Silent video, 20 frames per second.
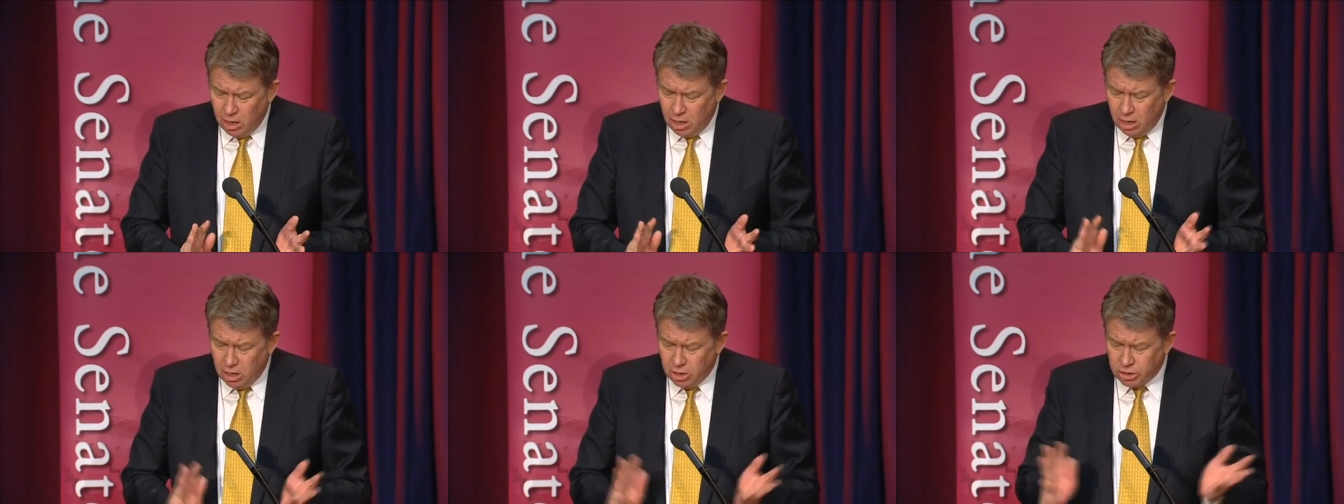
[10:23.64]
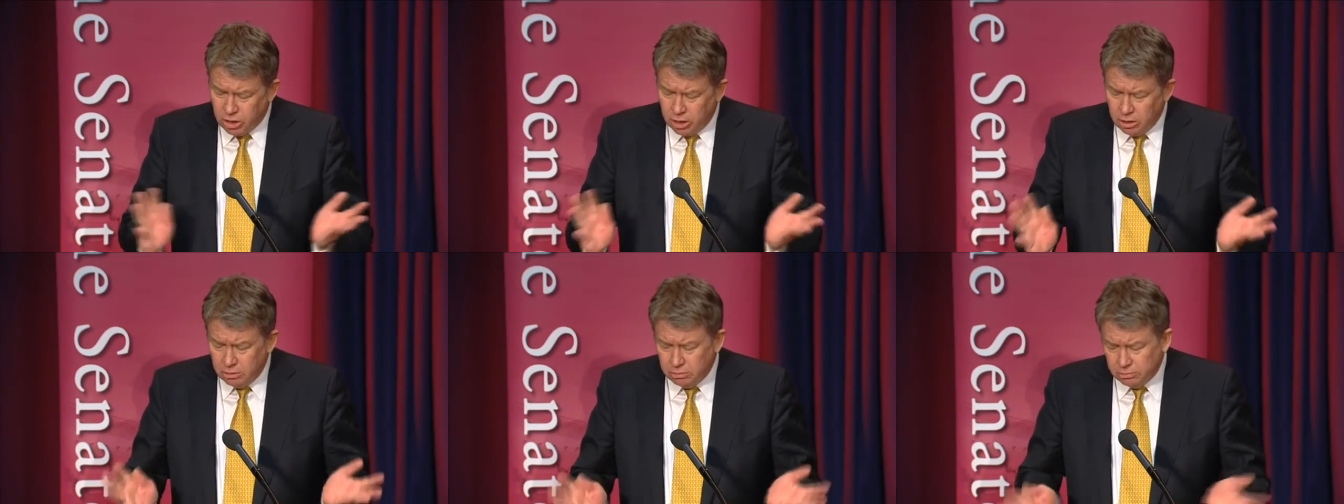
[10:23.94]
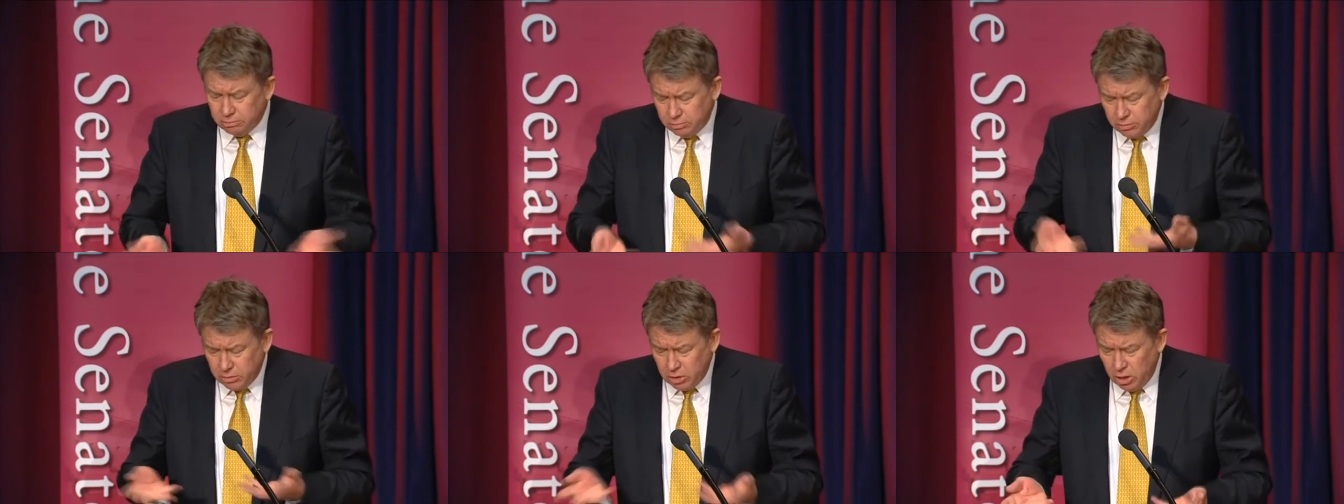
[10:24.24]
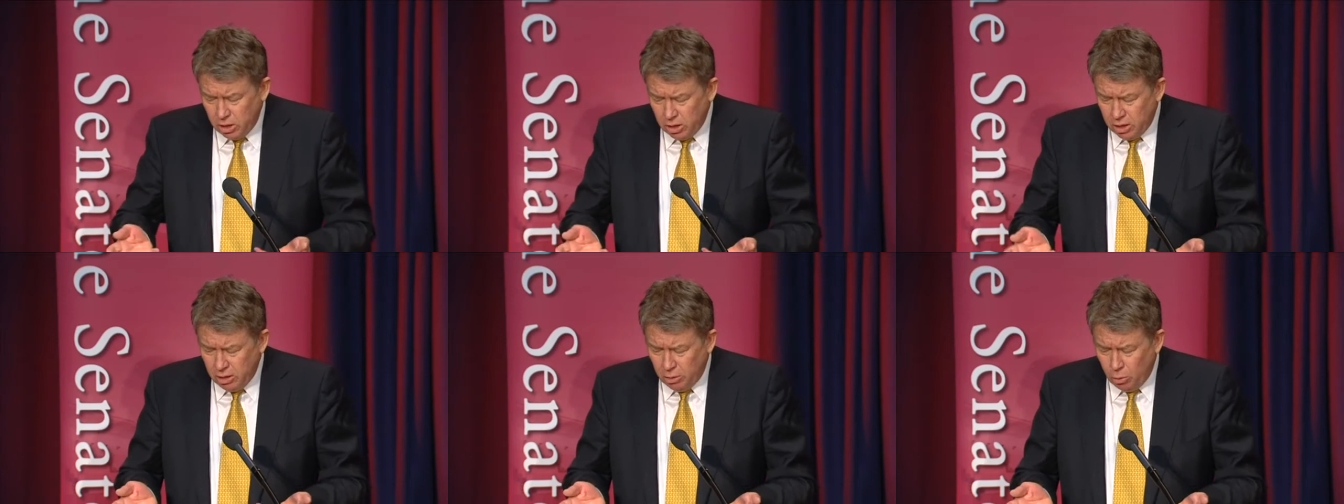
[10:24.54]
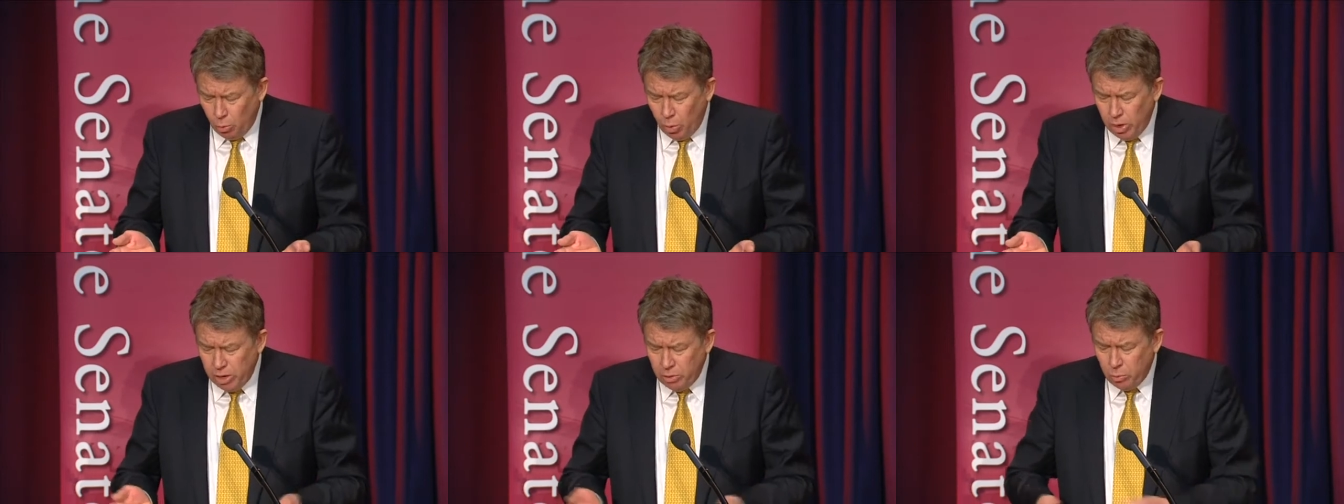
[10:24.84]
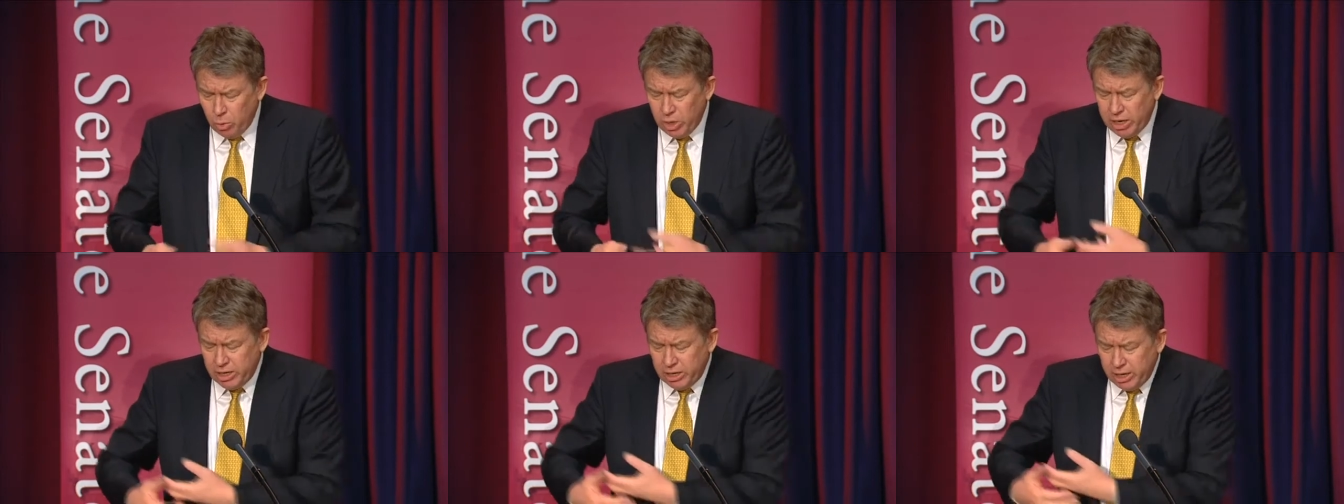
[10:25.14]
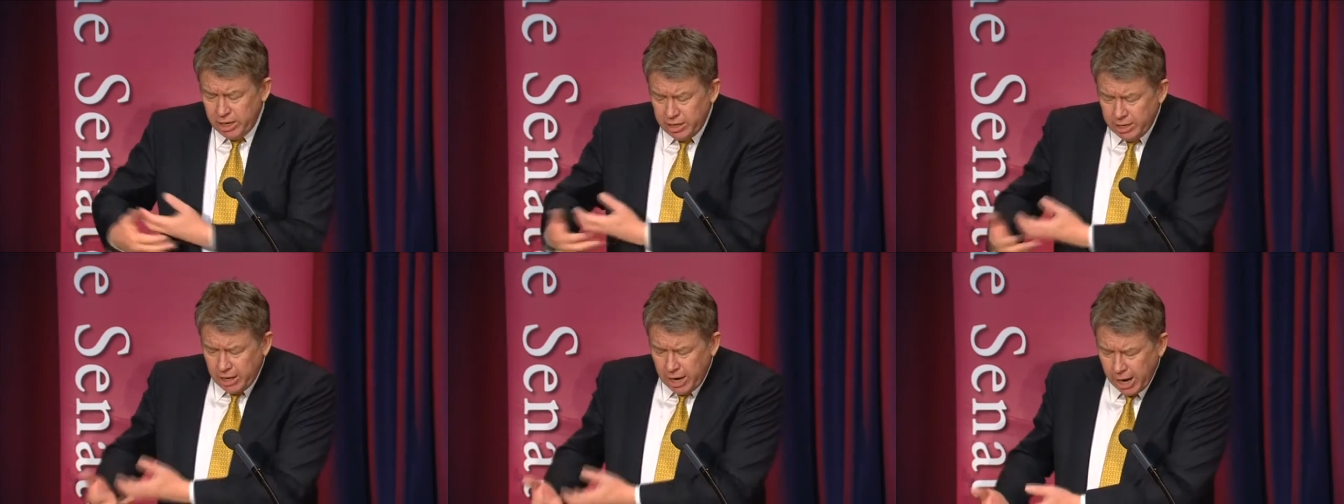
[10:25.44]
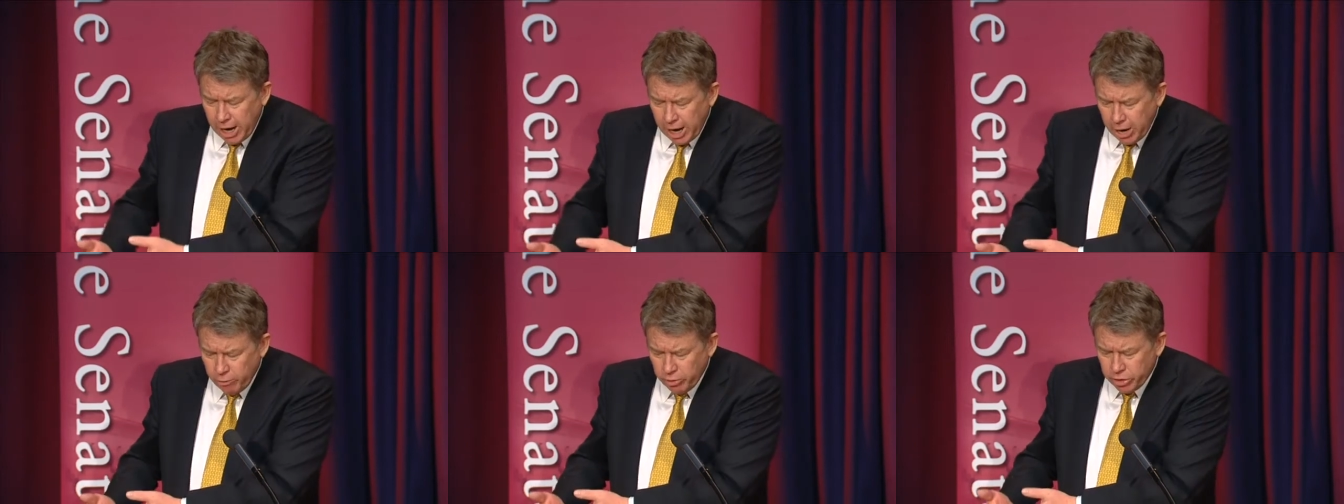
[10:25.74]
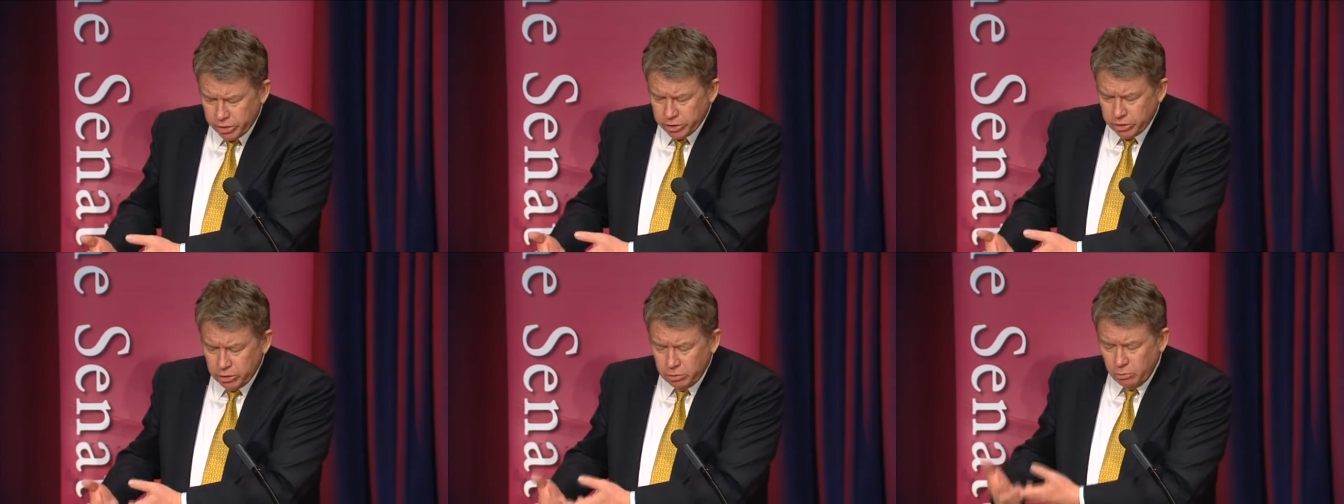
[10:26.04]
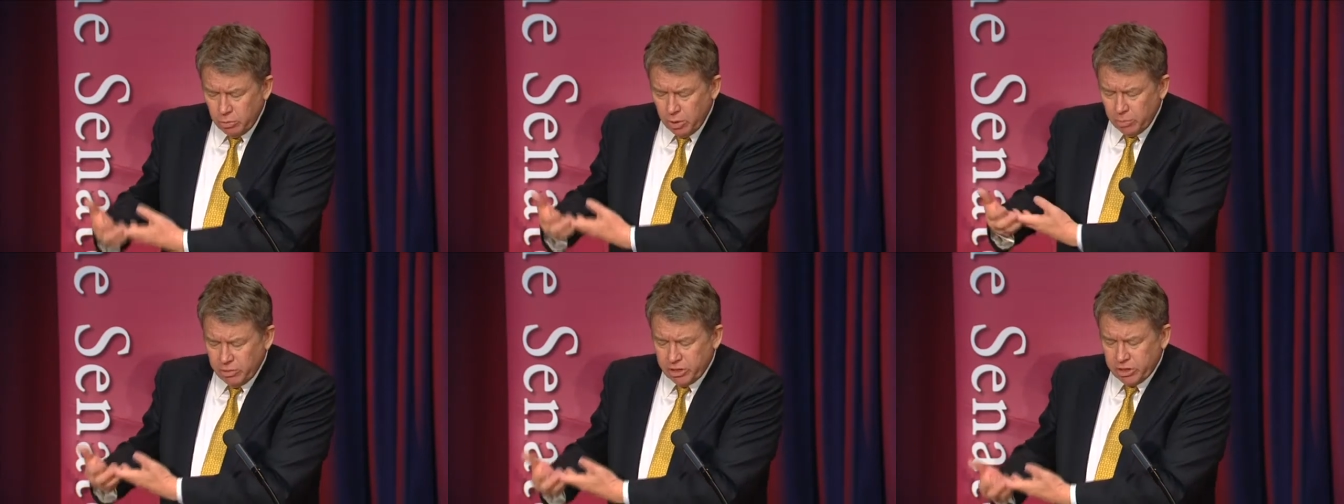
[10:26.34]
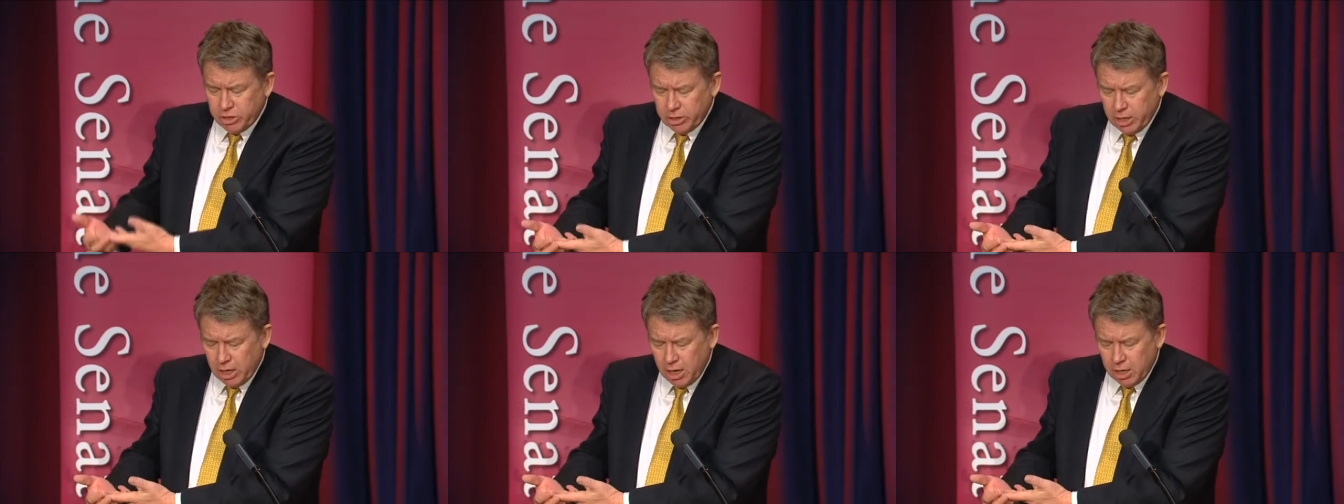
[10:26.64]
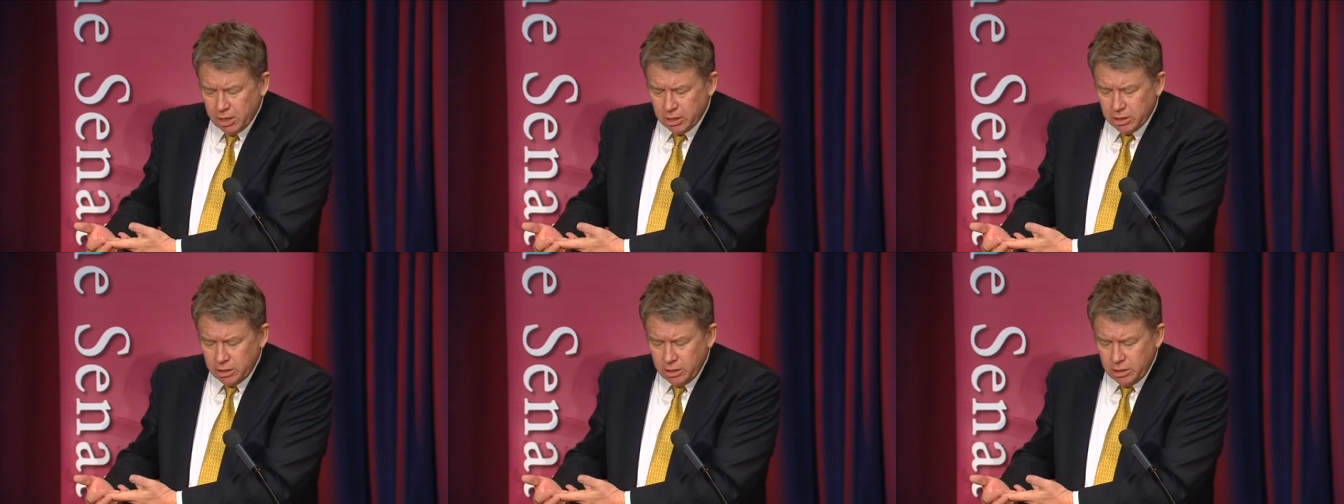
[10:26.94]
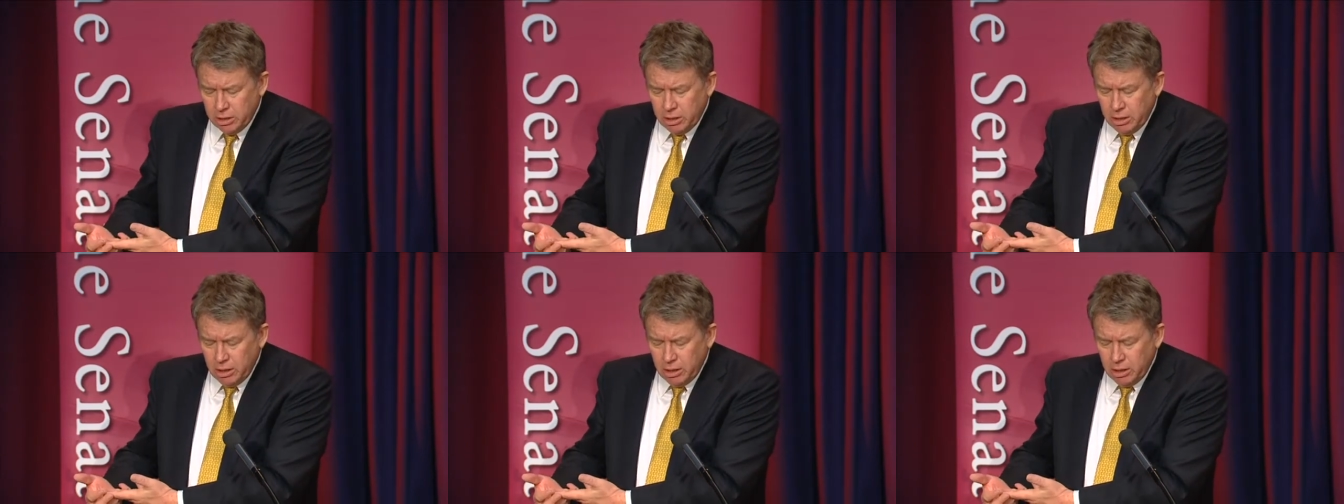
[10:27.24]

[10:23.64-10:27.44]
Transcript: So we, we inherited, when we started,